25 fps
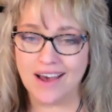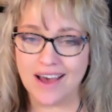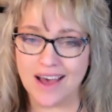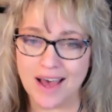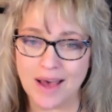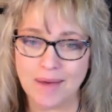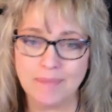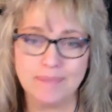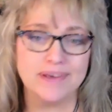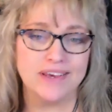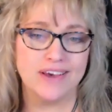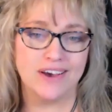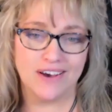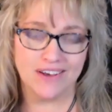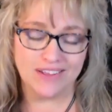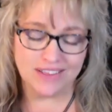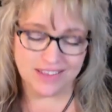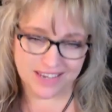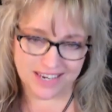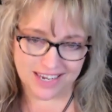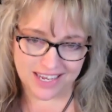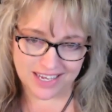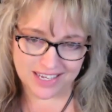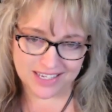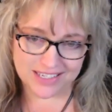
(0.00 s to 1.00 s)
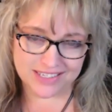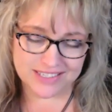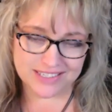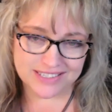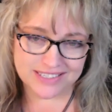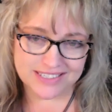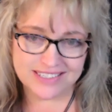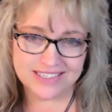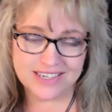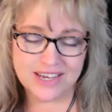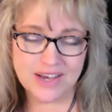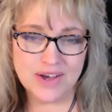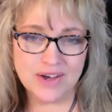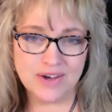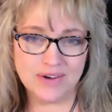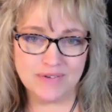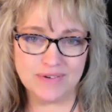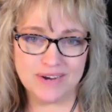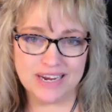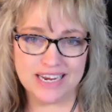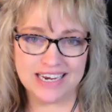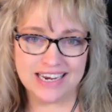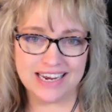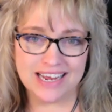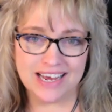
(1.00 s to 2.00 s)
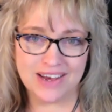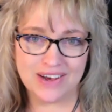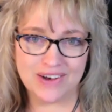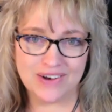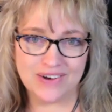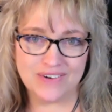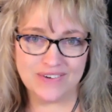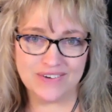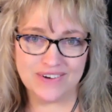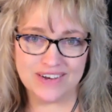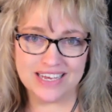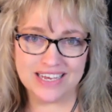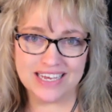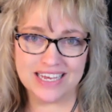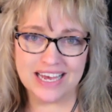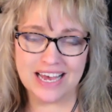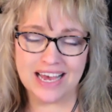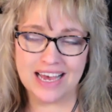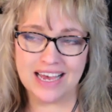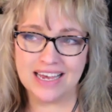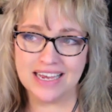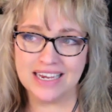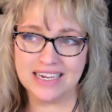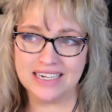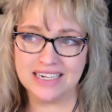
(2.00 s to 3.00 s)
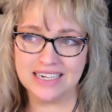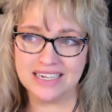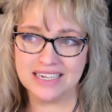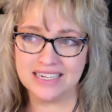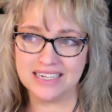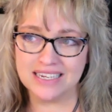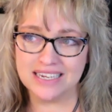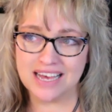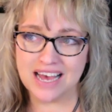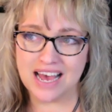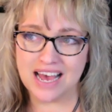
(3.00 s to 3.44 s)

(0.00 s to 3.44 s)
happy holidays right now. I